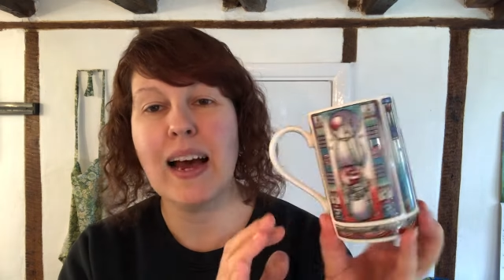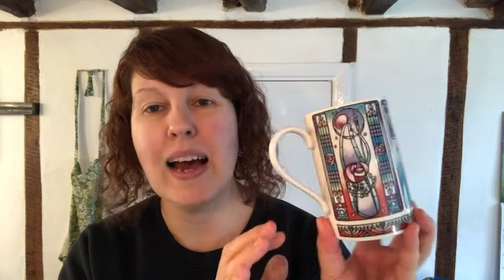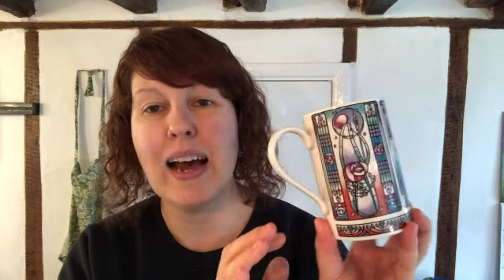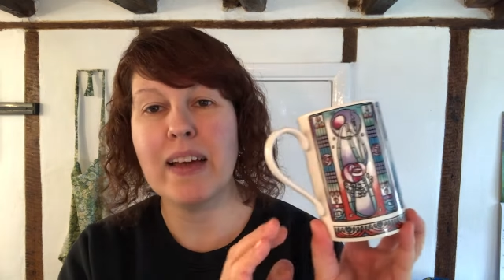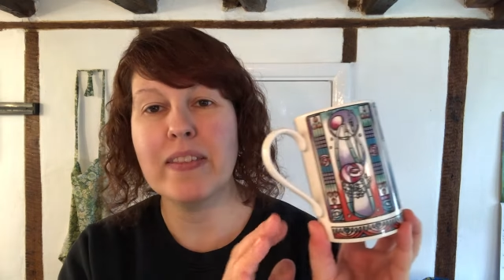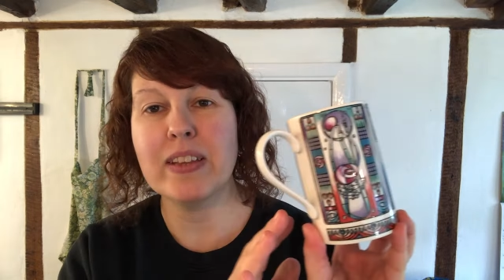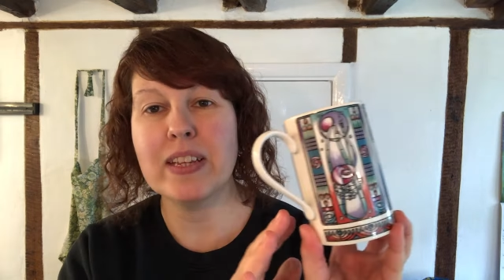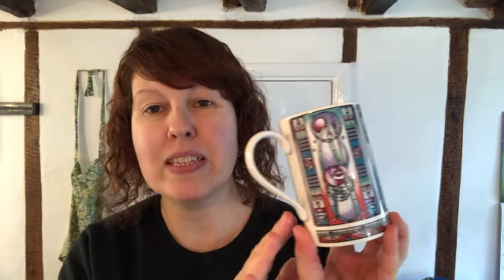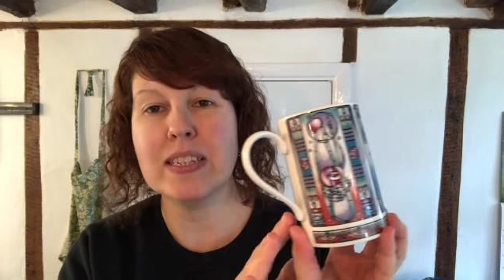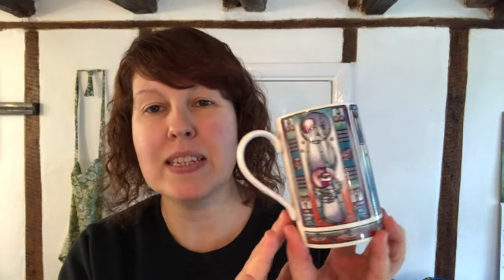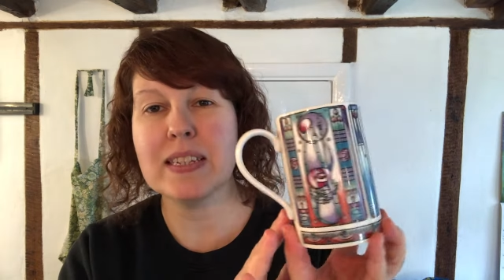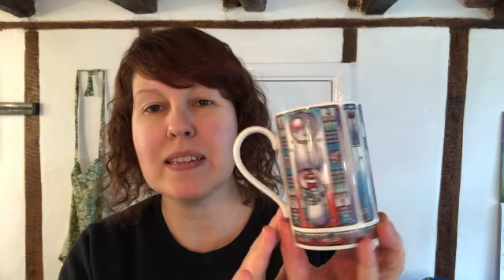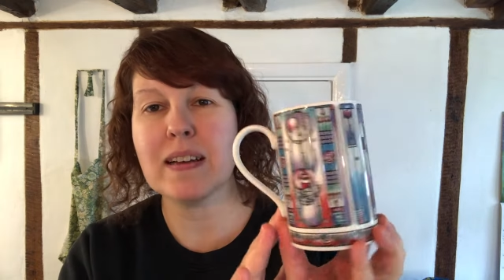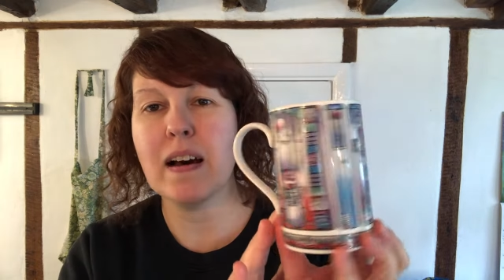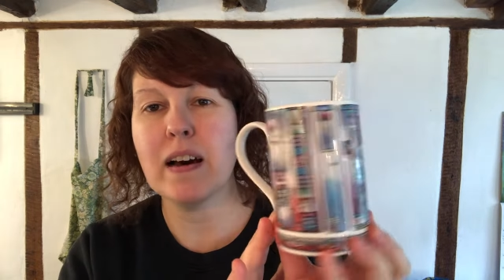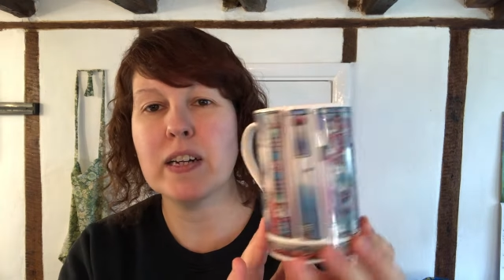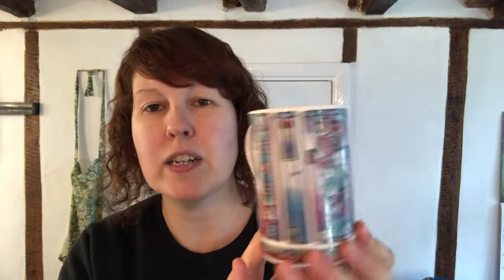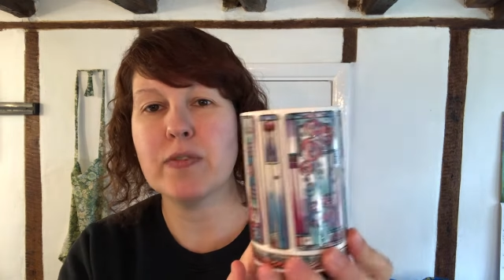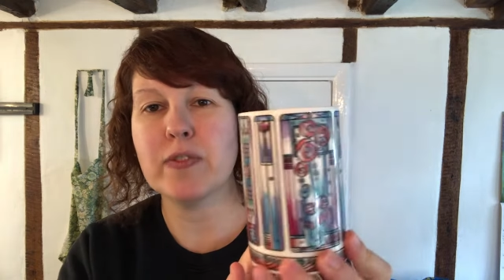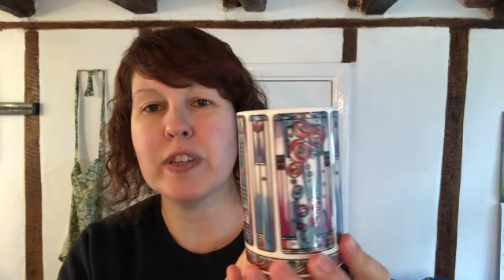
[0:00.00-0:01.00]
And this is
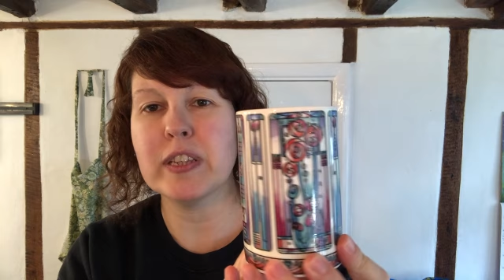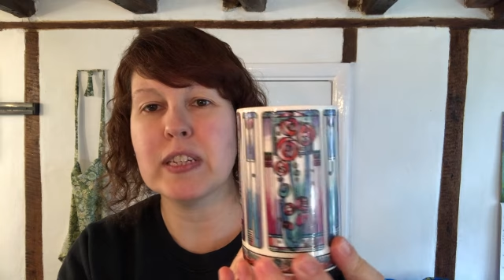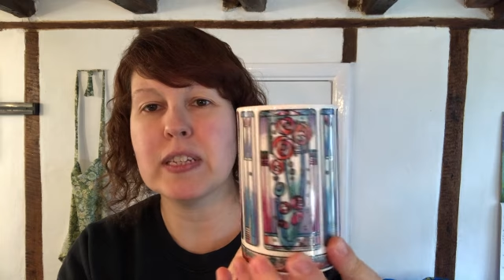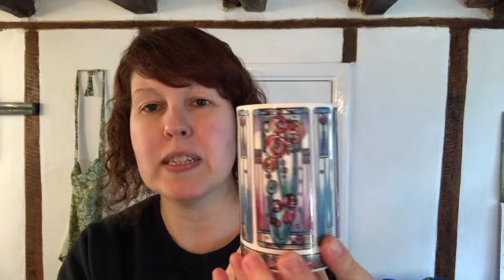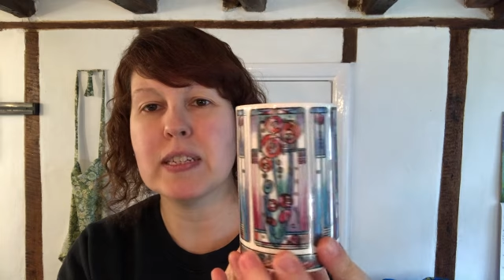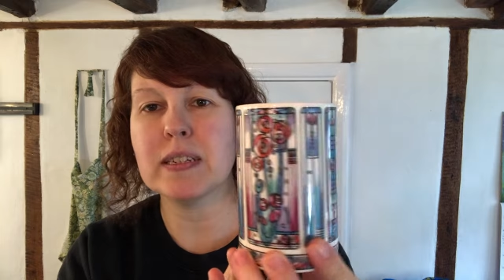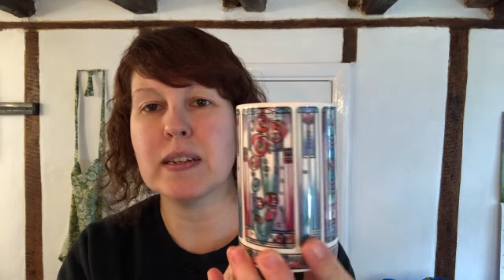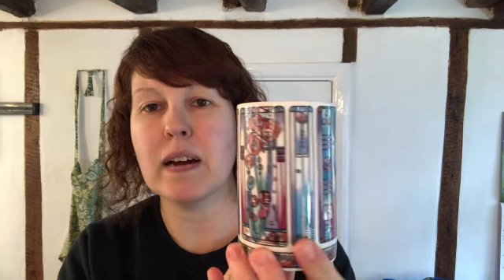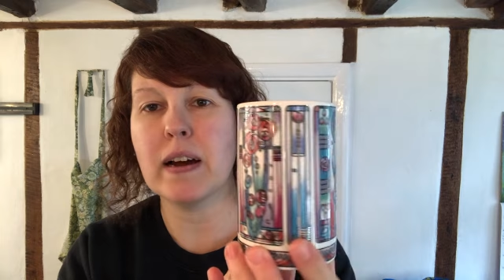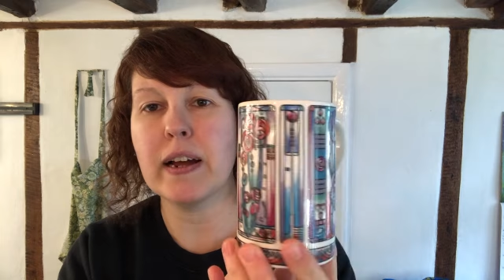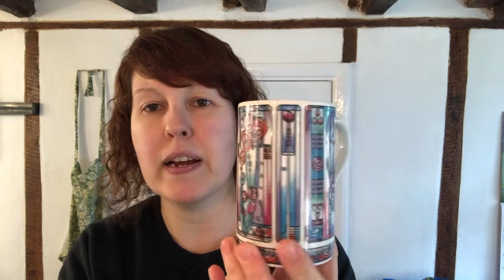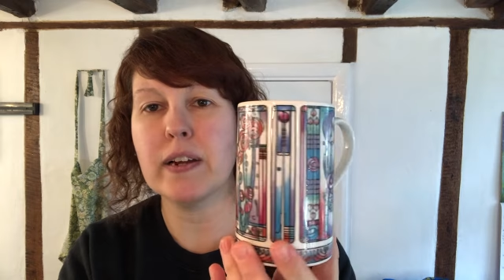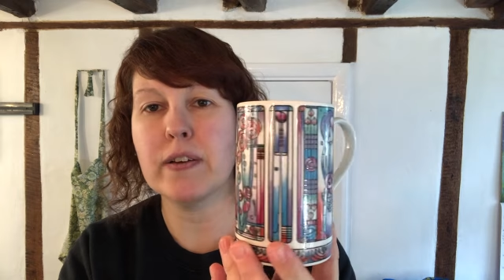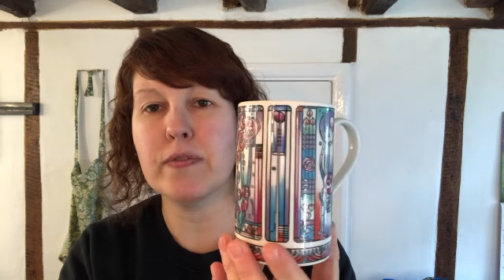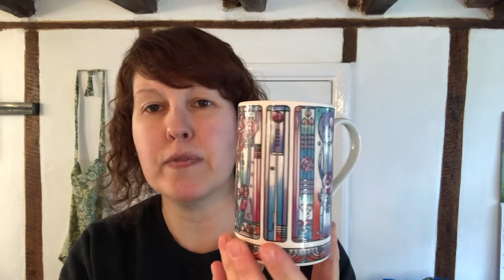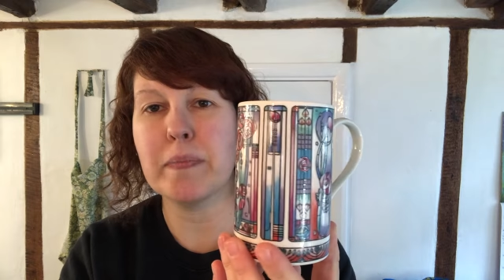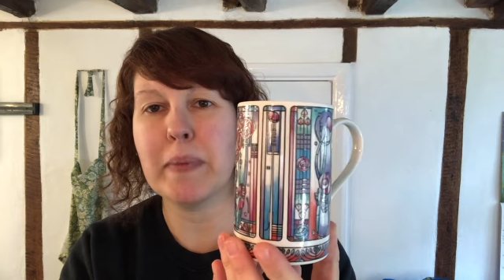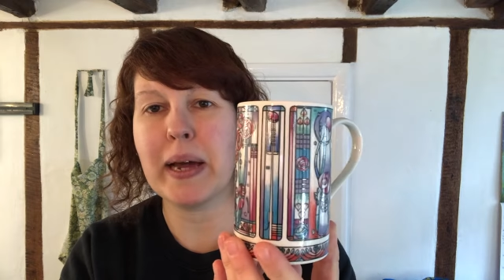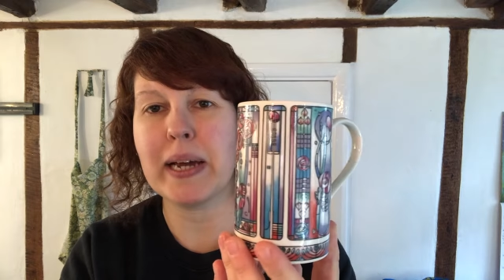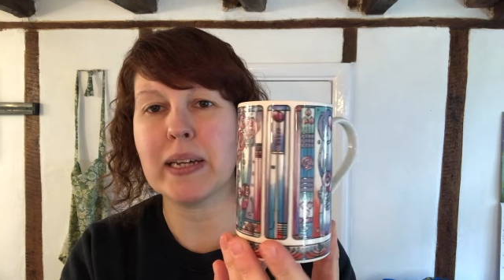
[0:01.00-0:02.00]
kind of in the style
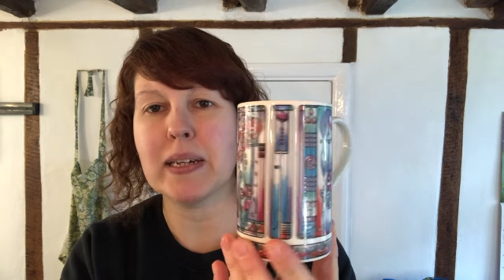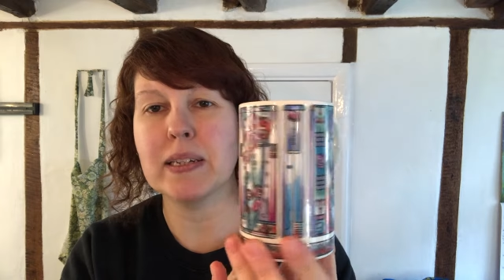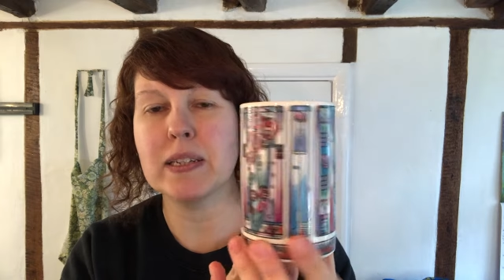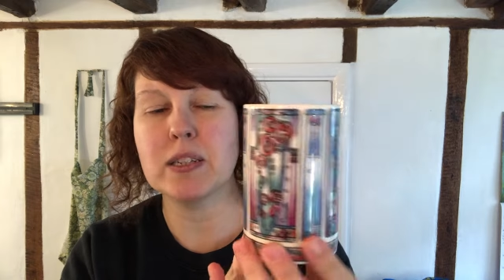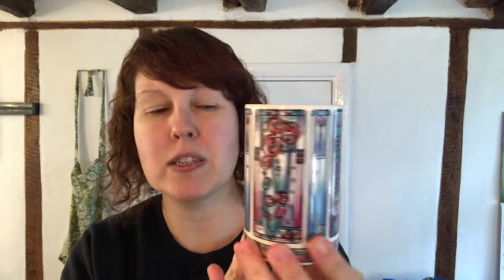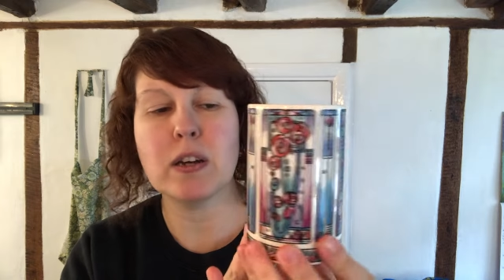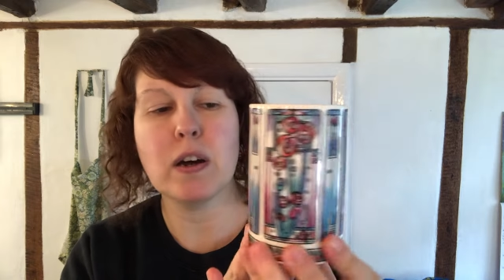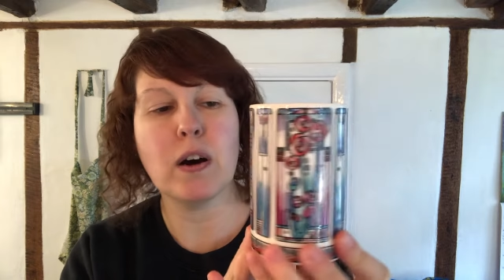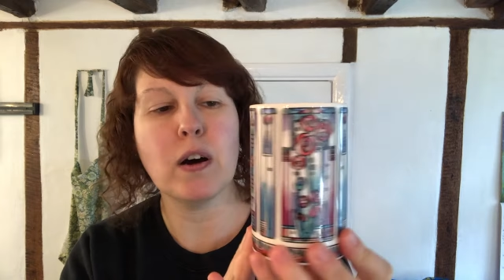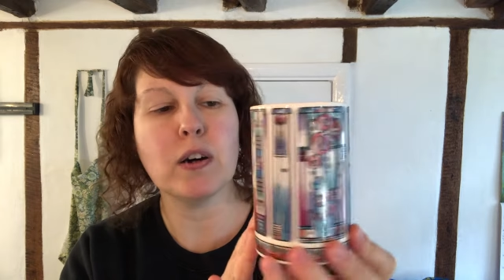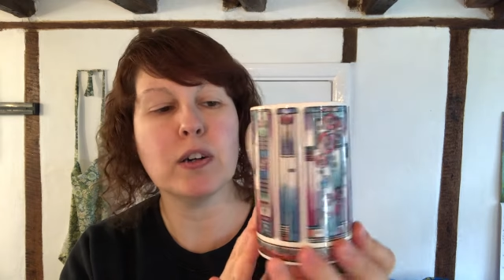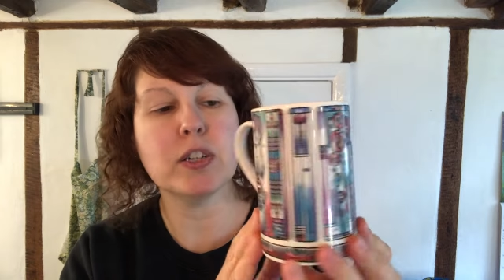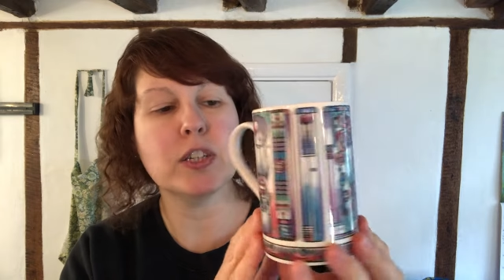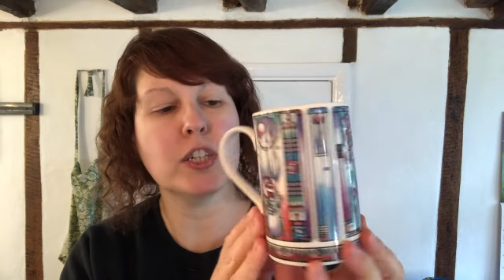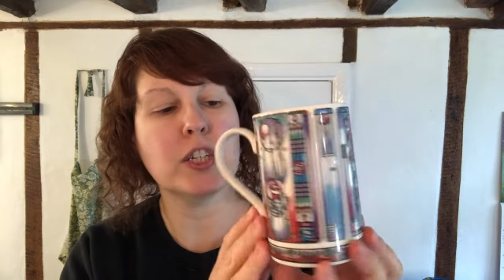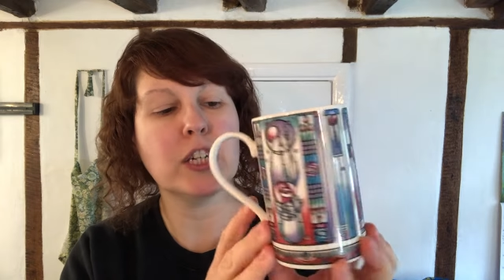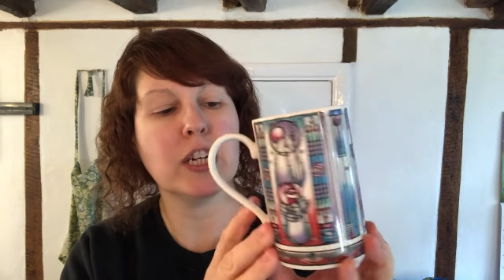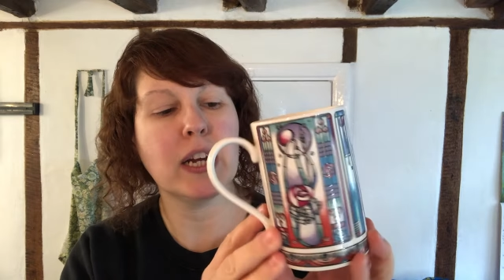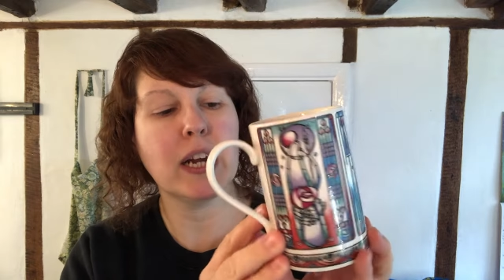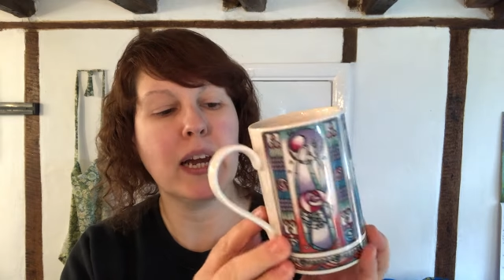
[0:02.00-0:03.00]
of Macintosh